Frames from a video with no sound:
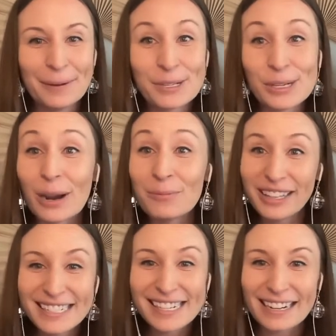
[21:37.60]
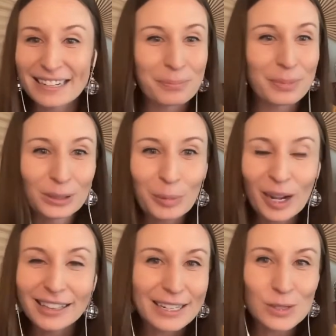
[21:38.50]
So I'm really excited to build
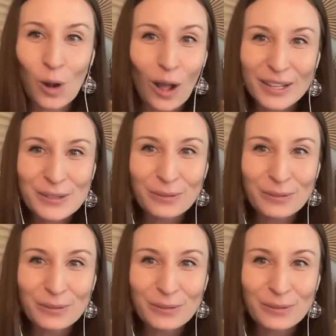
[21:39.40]
upon these wallets